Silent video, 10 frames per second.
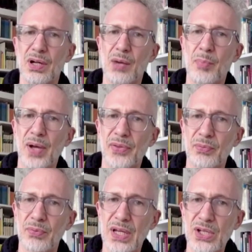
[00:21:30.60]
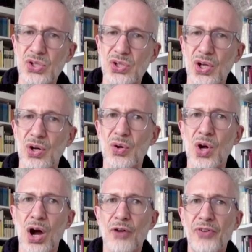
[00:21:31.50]
about the ratio
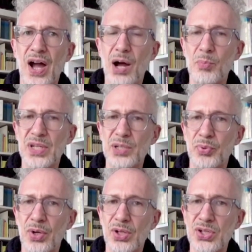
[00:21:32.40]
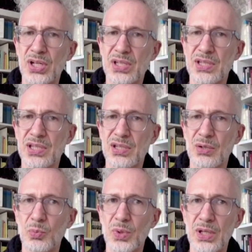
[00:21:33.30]
of how many projects
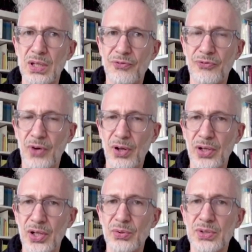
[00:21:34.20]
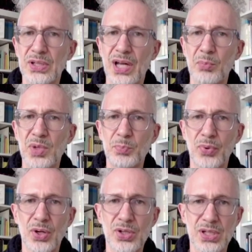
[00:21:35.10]
we followed and how many
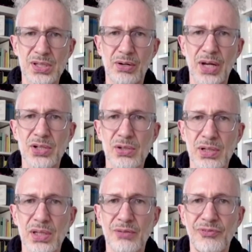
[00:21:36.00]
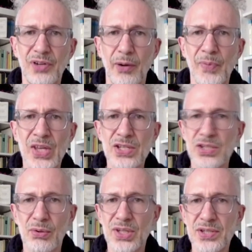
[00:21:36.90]
projects are actually in the film.
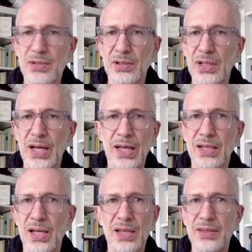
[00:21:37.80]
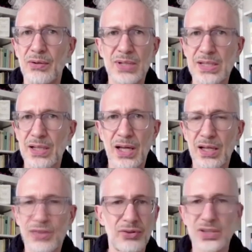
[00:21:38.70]
So it's not like there is
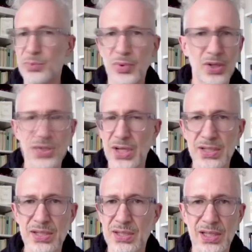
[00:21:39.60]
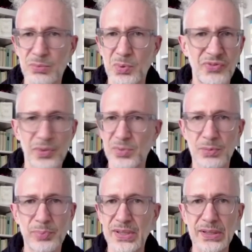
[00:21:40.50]
like 30 projects that we filmed
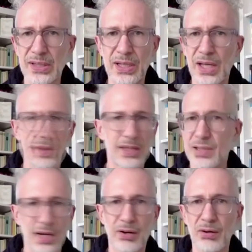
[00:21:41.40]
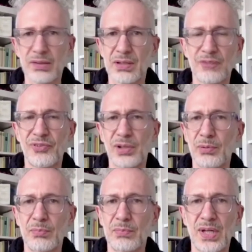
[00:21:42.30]
completely and that are not in the
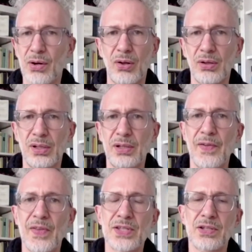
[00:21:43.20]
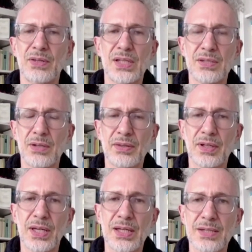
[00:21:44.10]
film at all. So that's not
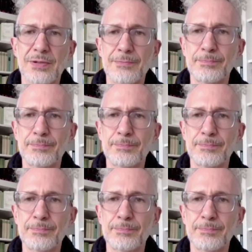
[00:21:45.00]
the case.